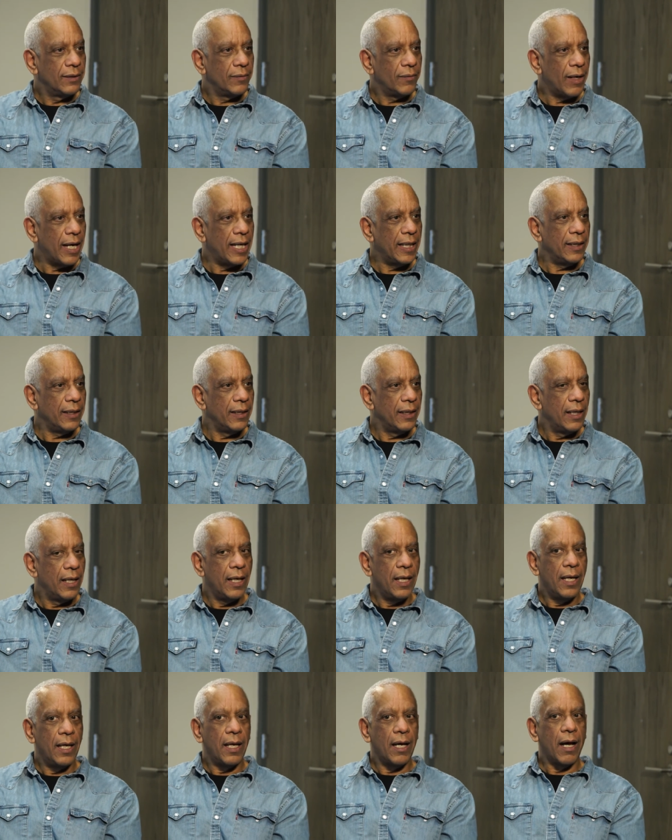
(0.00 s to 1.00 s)
right?
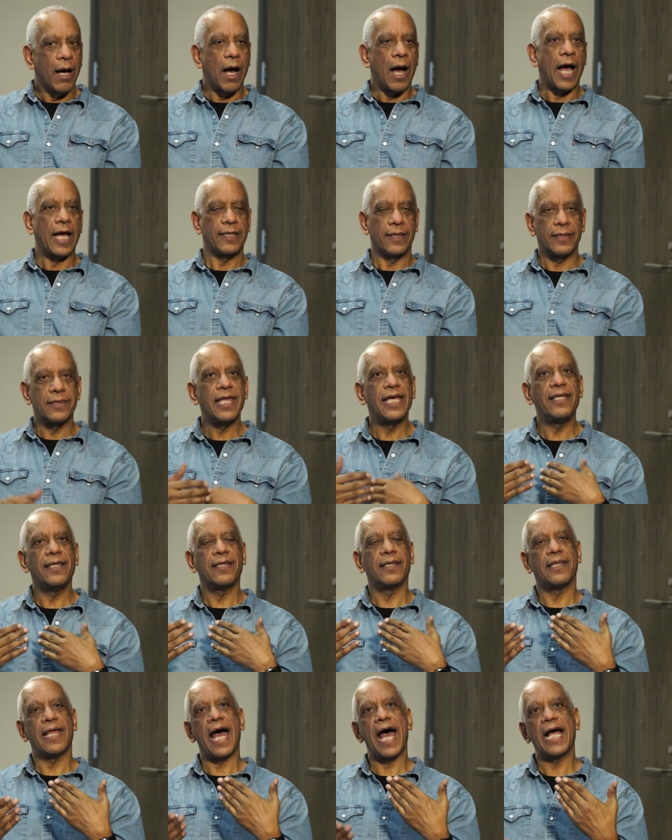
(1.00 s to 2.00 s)
I
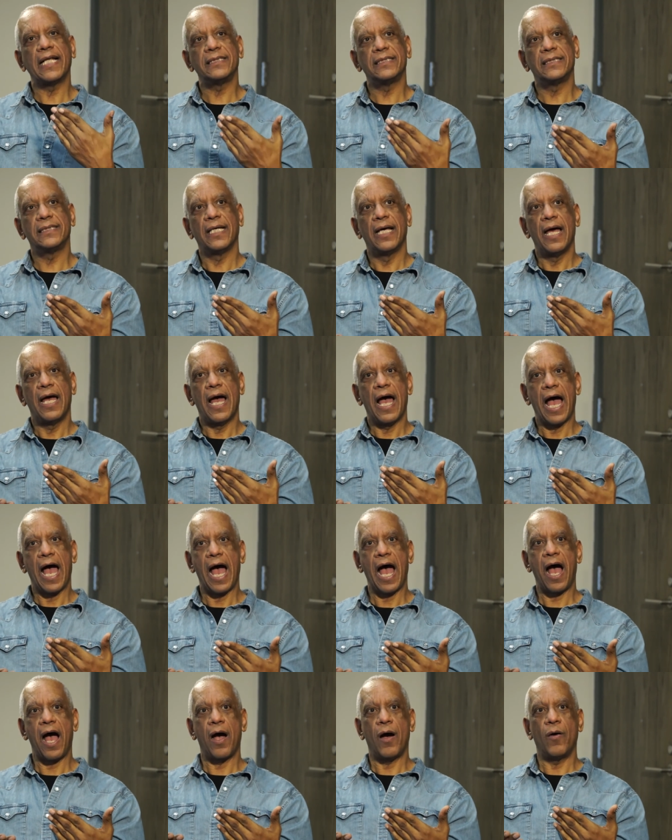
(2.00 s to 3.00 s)
think that's
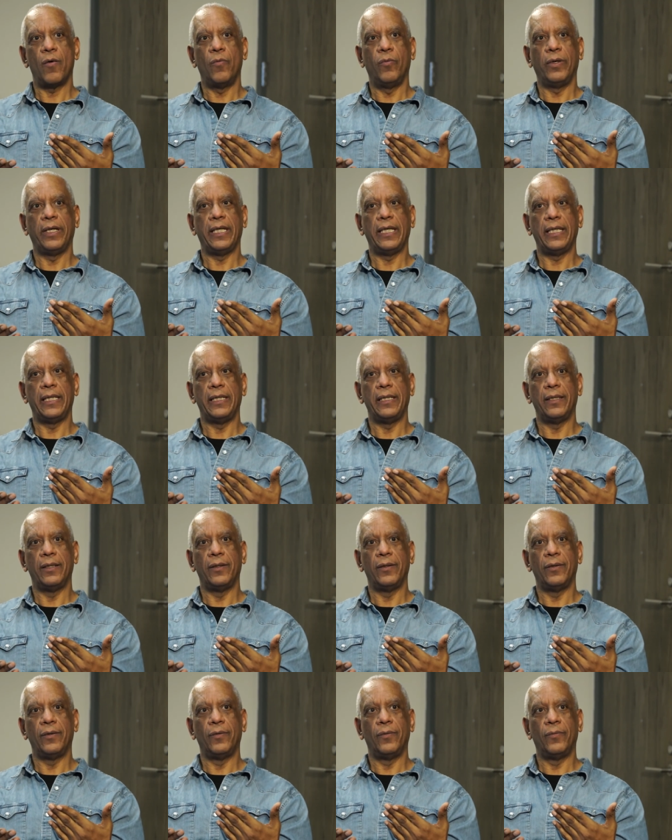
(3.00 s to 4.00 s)
how we,
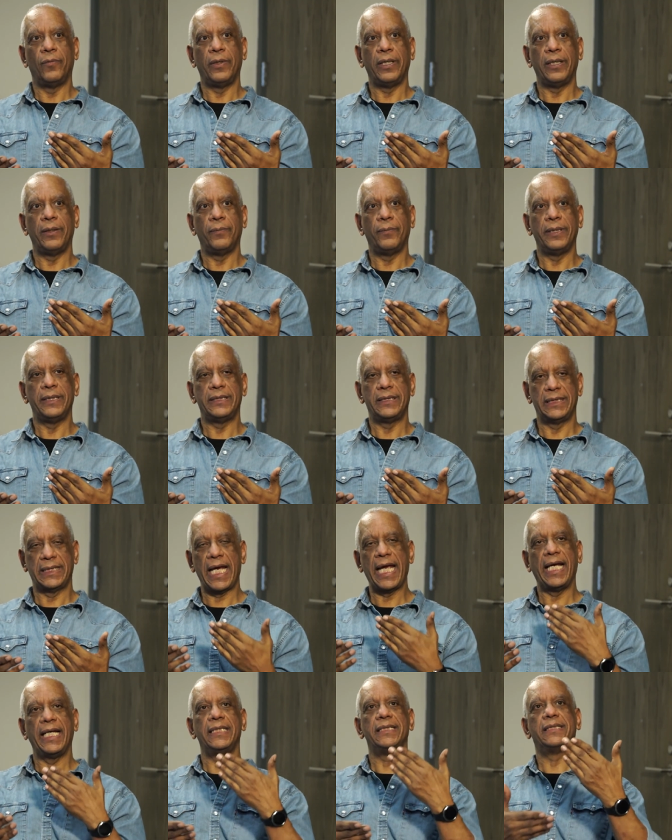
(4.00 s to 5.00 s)
we, we
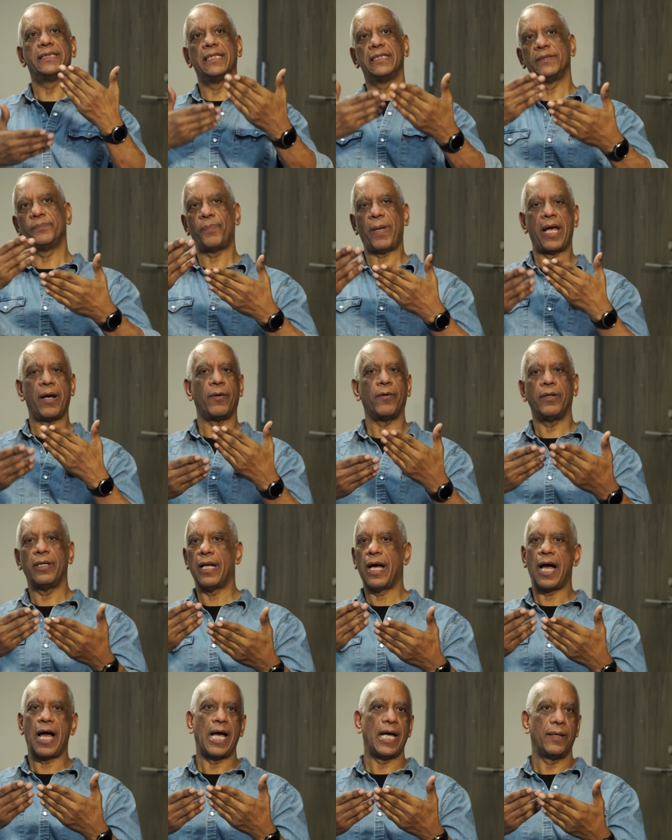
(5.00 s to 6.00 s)
change this
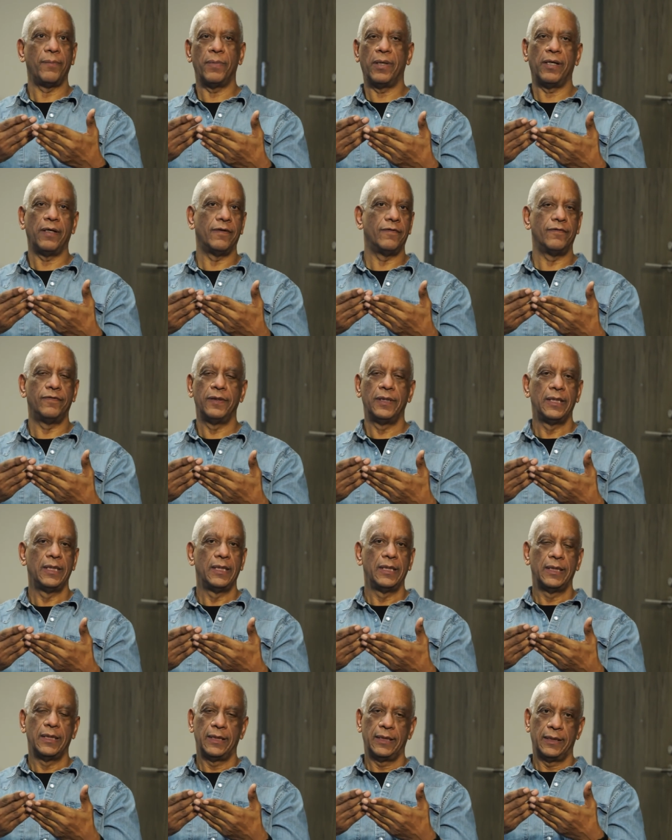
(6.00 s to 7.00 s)
paradigm of,
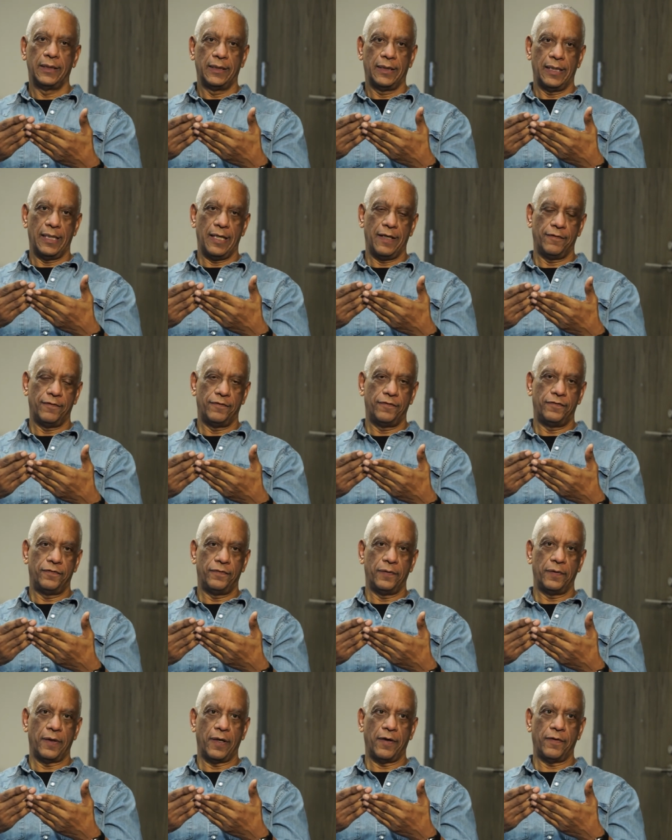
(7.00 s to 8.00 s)
of,
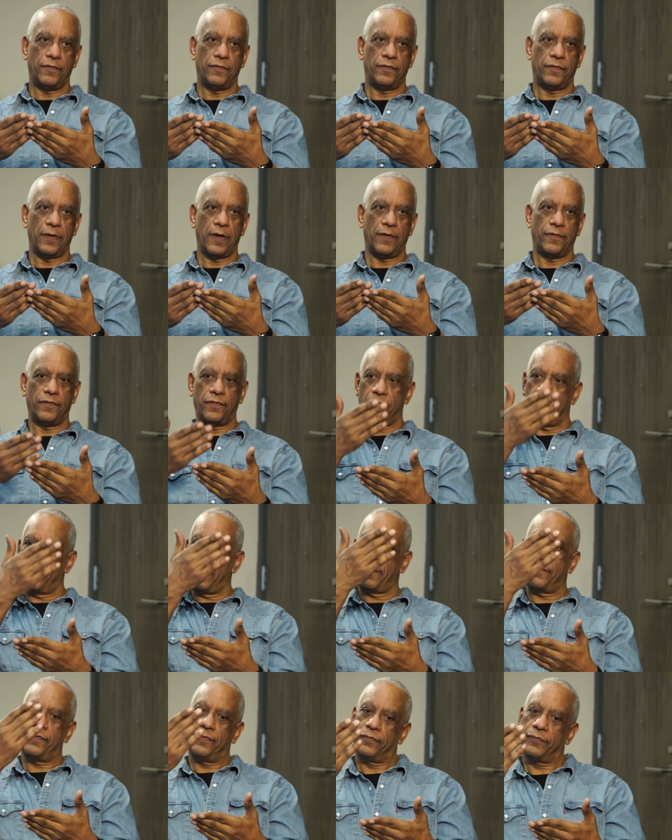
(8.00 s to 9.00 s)
of, of,
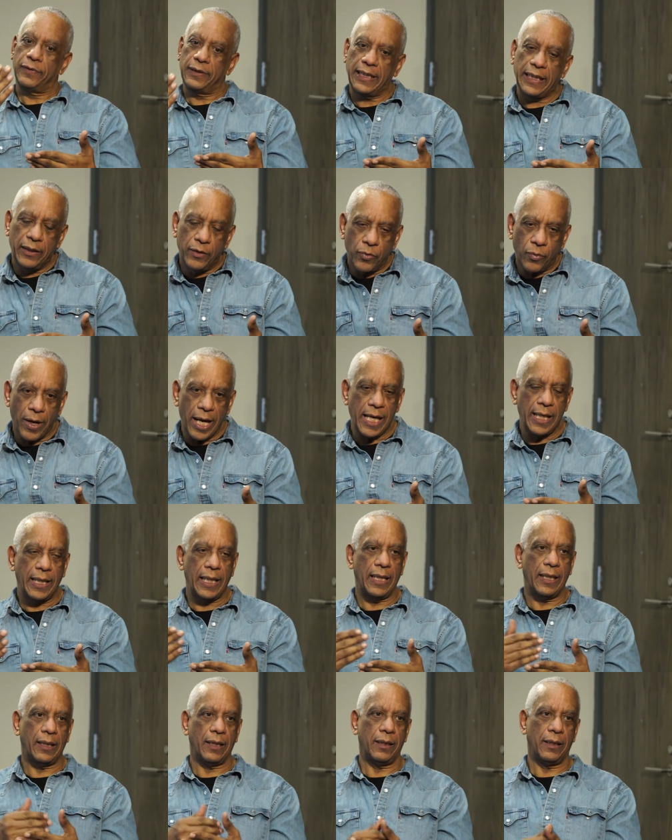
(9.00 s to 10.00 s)
of
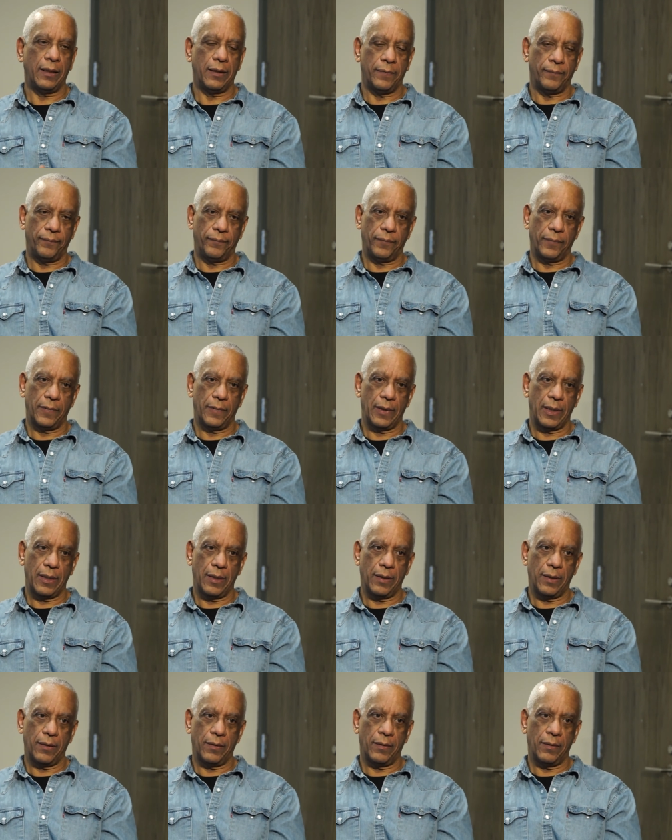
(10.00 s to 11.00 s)
degrading
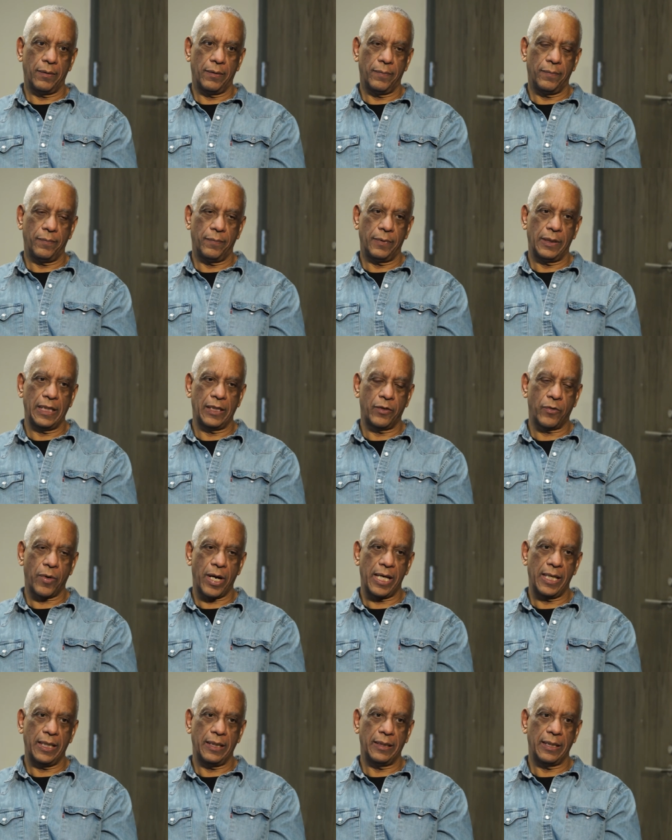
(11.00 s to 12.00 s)

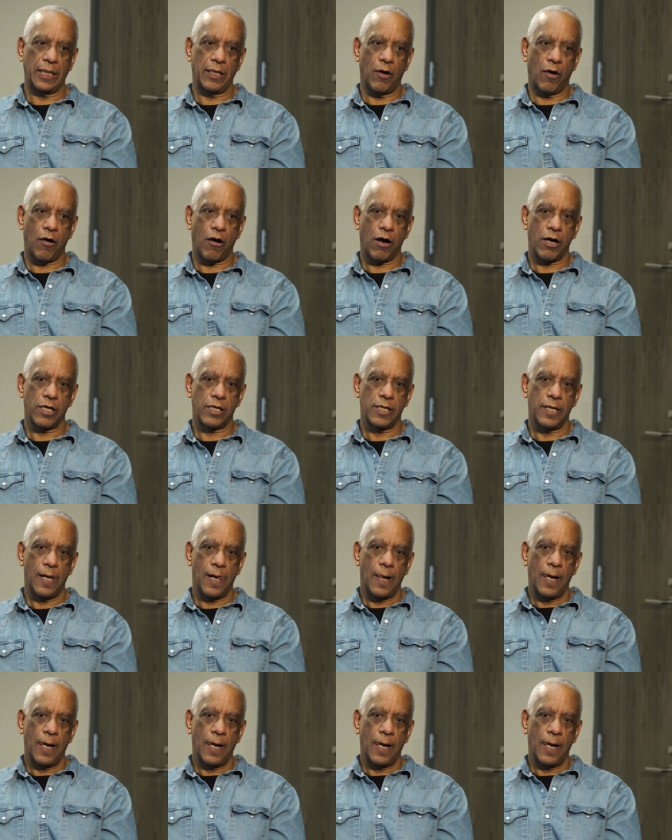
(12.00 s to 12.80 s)
degrading the art.